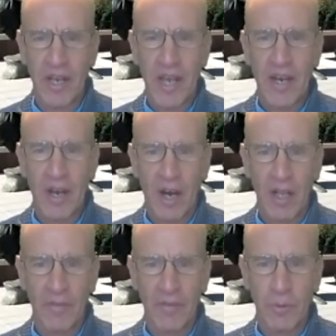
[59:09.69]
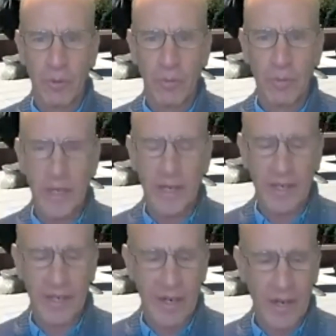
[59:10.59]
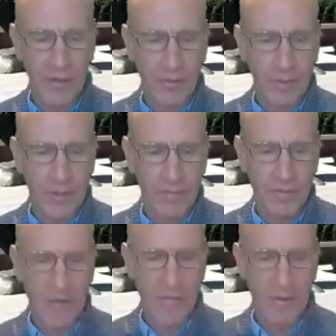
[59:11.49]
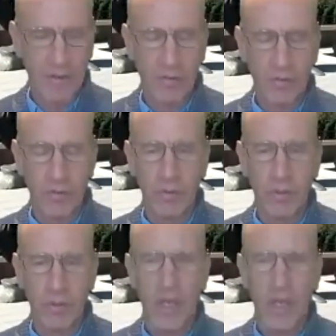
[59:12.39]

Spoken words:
And all of you will be getting an announcement of that very soon.